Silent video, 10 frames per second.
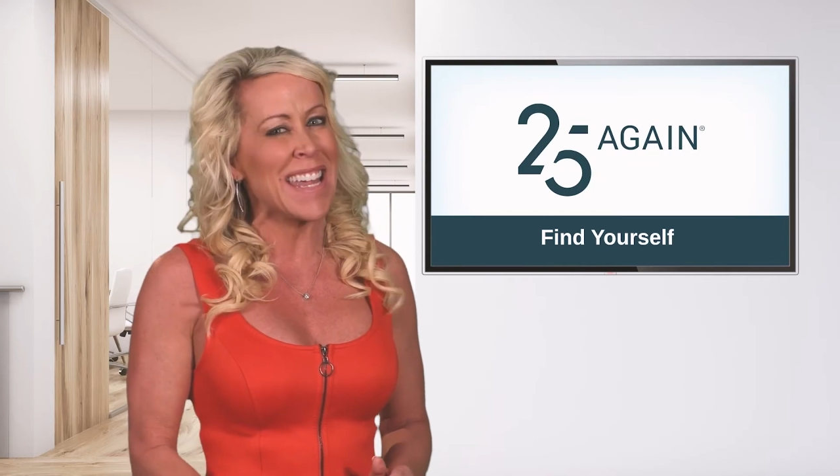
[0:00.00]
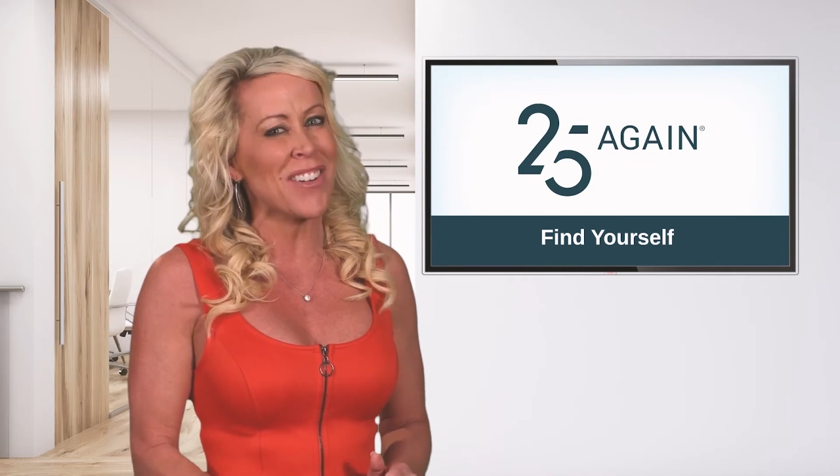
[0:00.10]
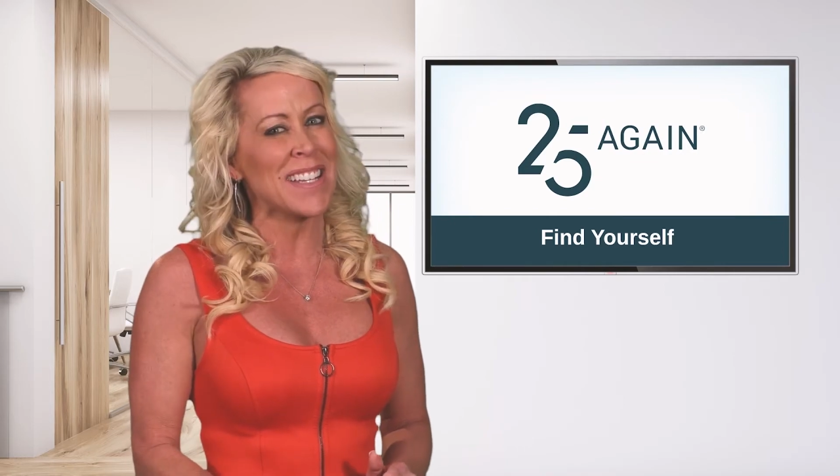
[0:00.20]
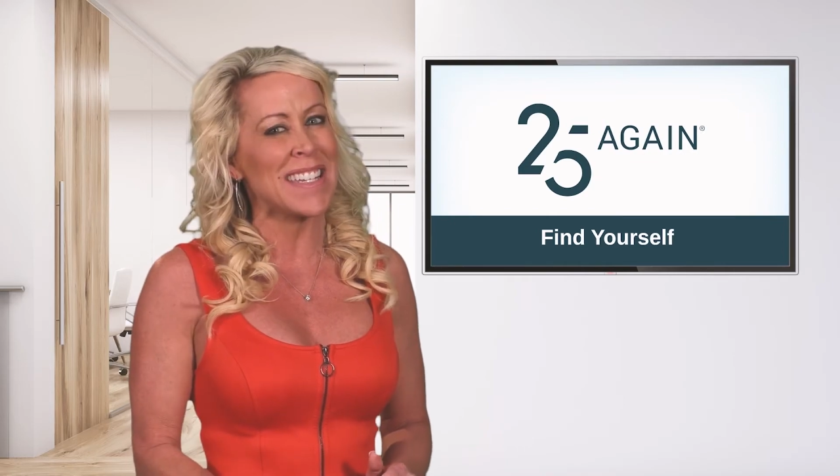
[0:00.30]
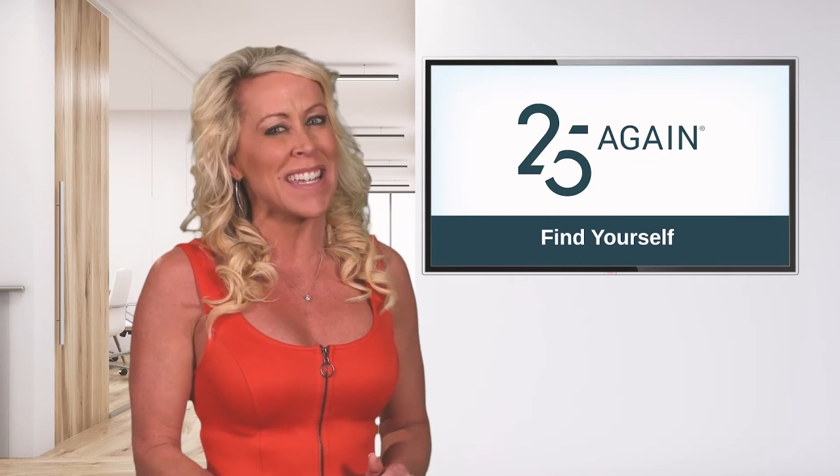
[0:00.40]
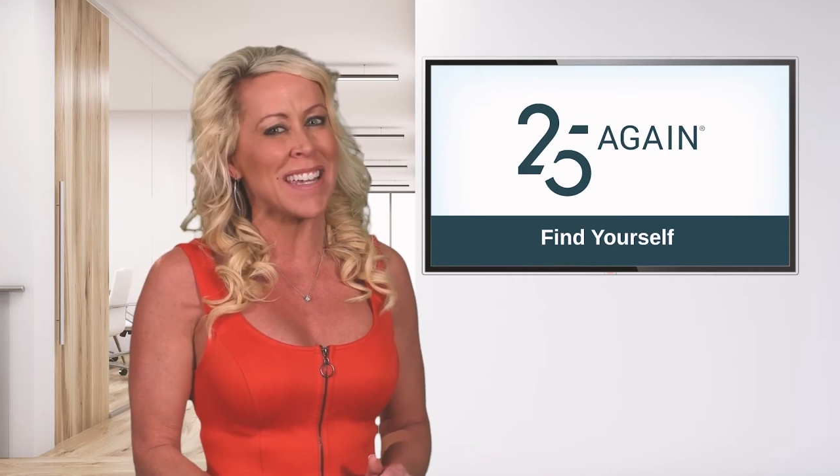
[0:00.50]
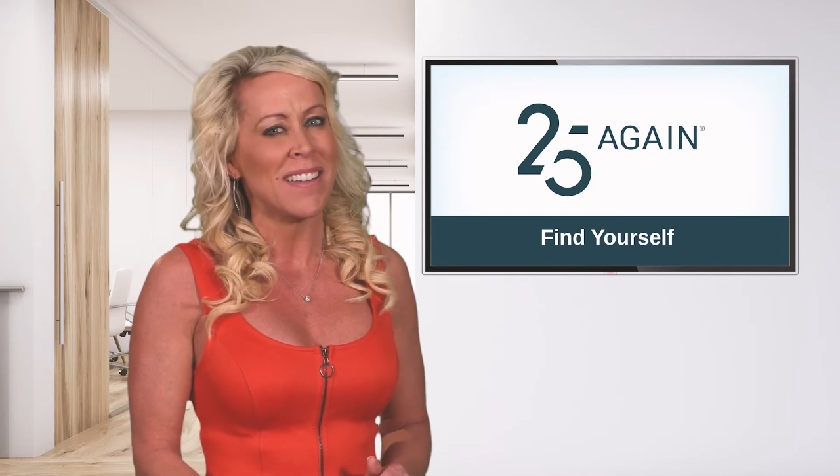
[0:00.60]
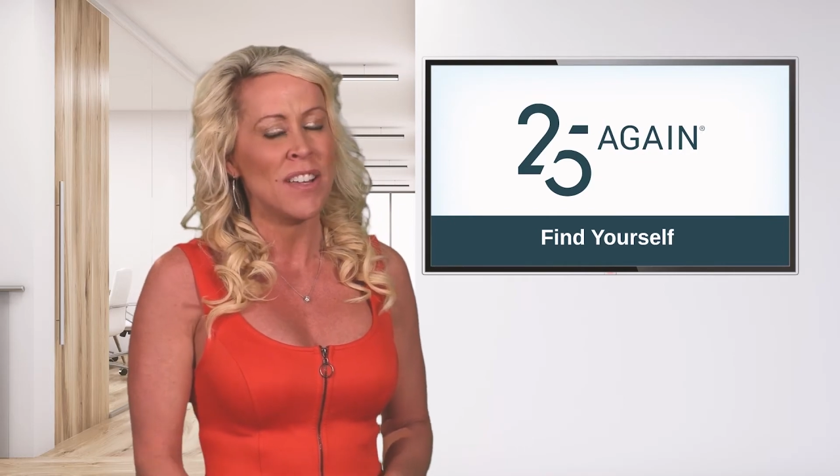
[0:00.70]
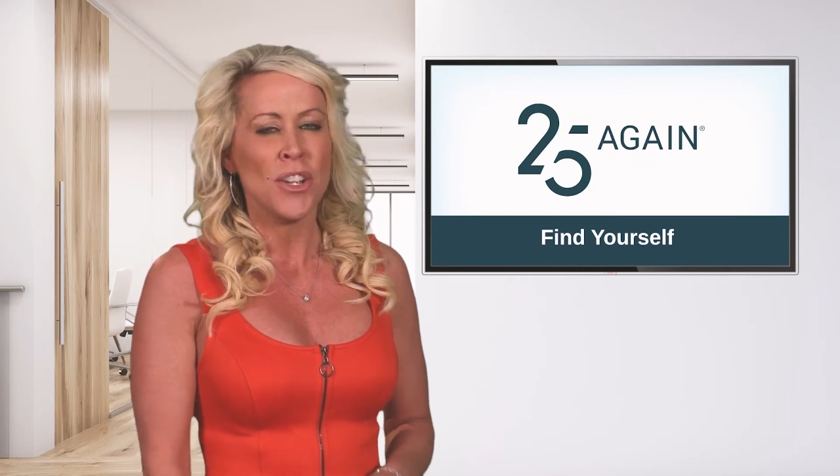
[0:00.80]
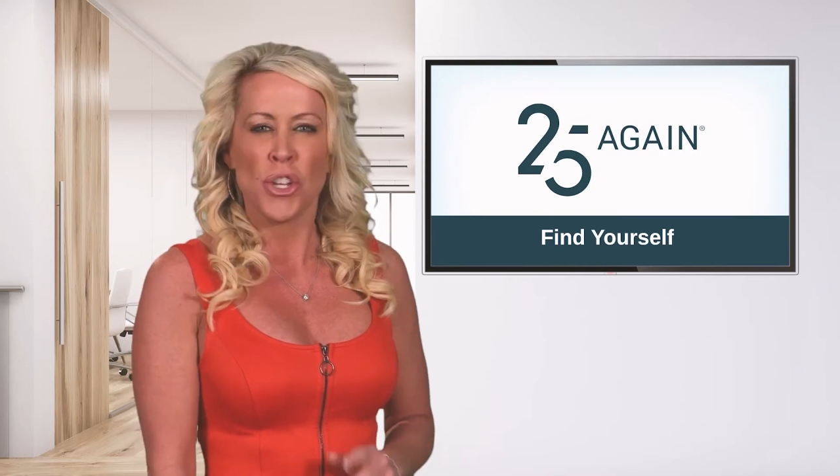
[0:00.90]
guarantee
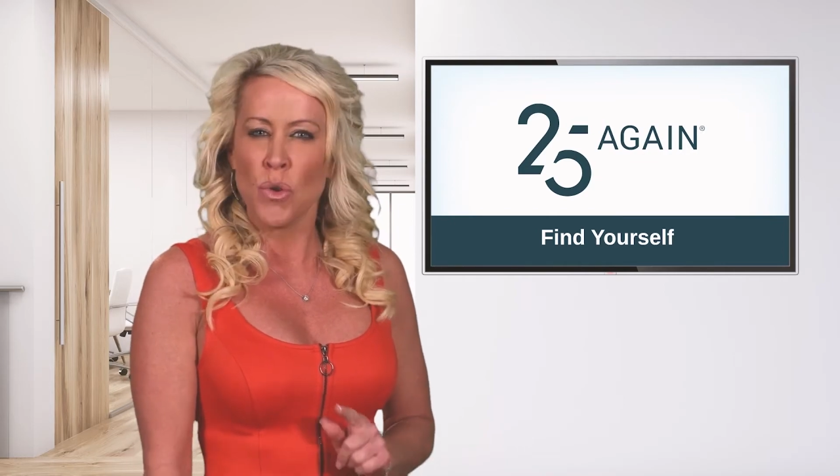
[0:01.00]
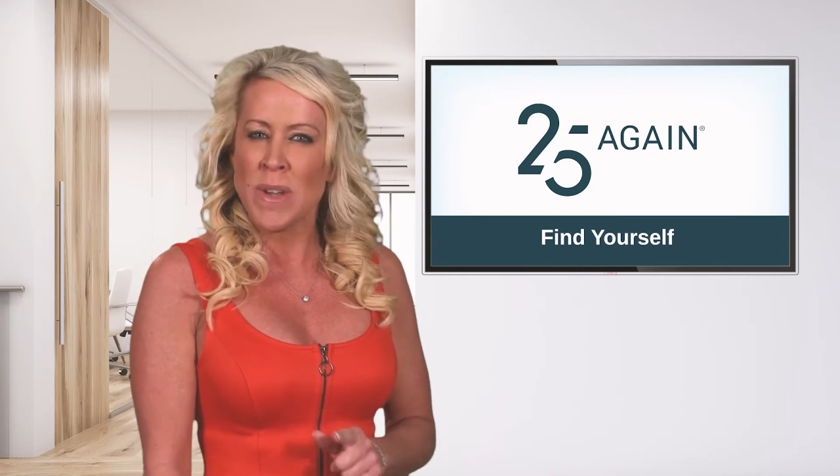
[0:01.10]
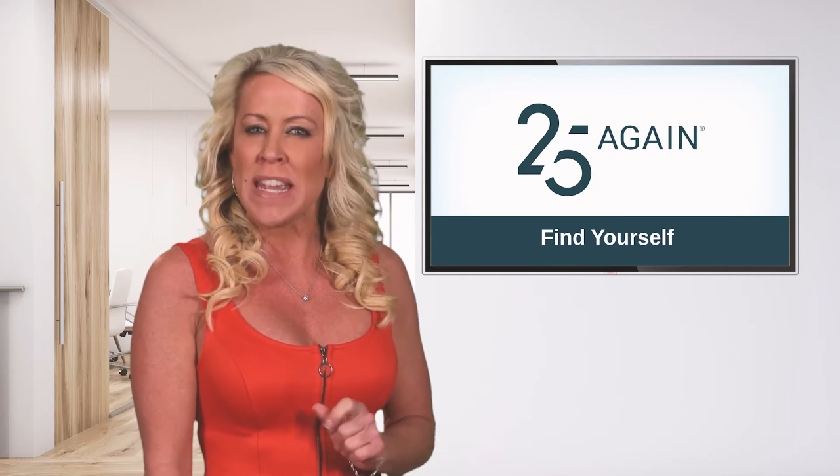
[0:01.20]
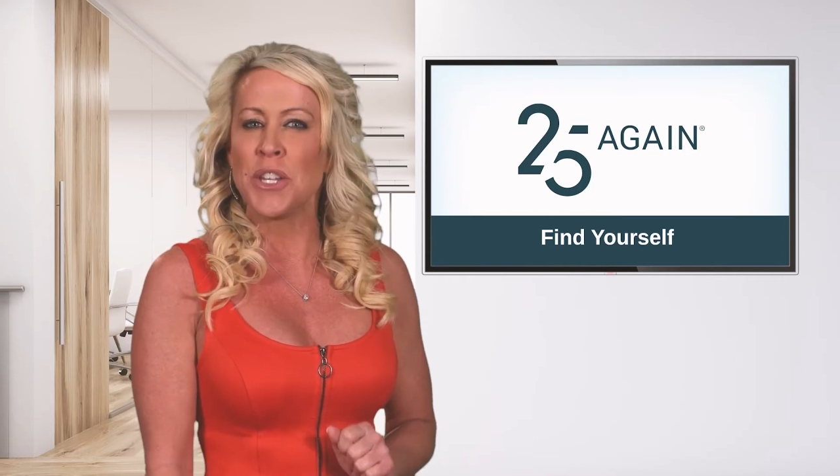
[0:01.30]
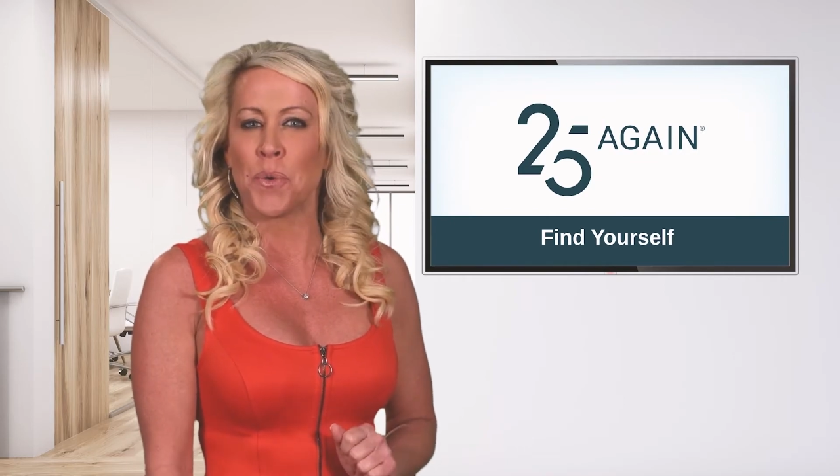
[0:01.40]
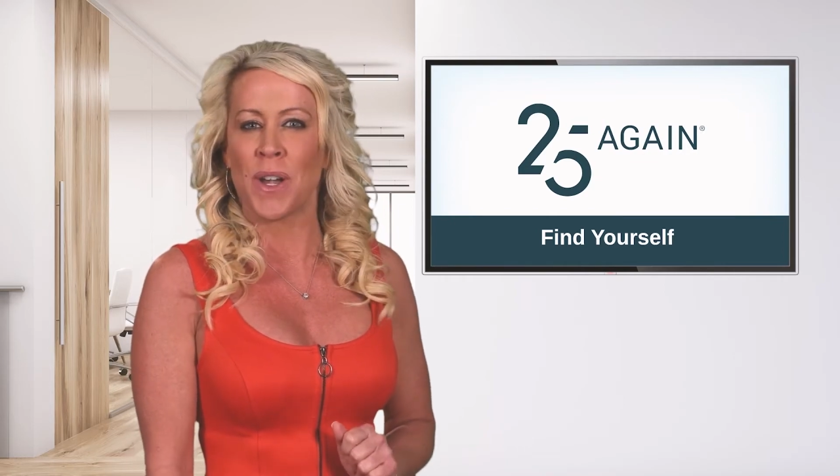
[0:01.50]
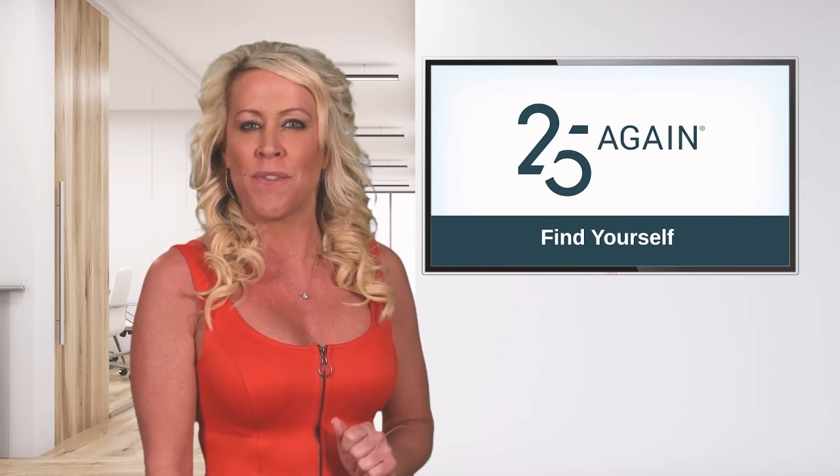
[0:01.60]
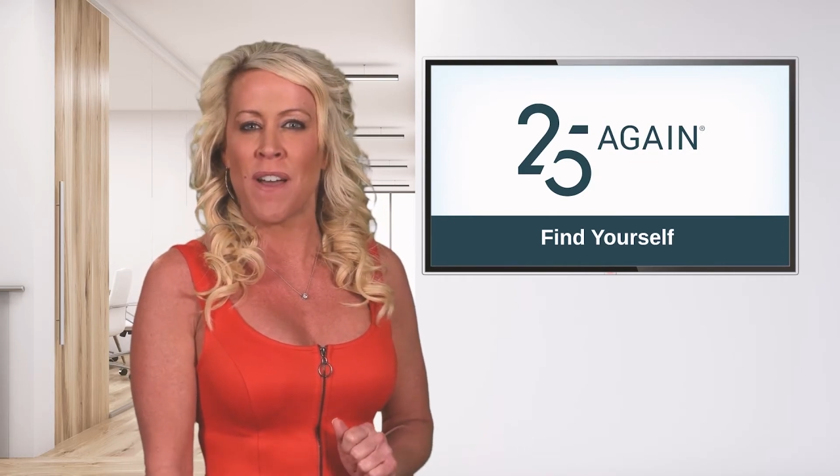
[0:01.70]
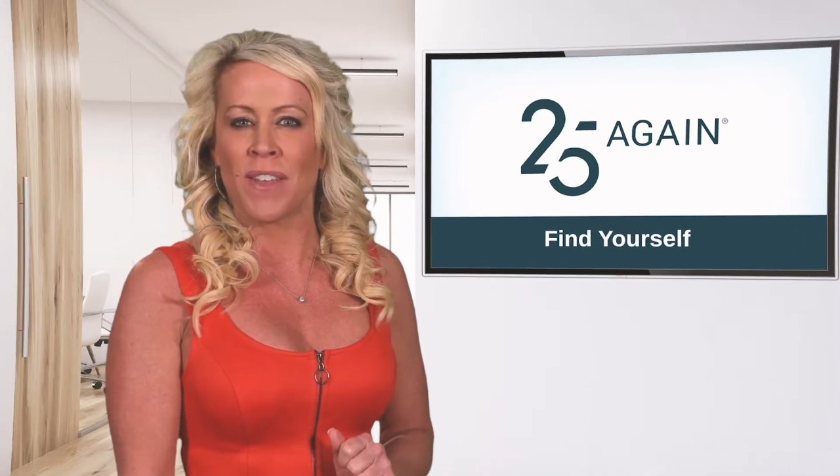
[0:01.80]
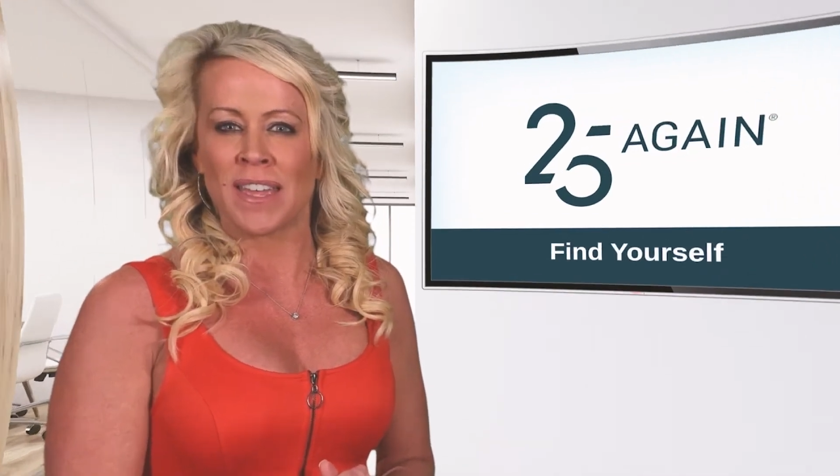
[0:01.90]
it. You need 25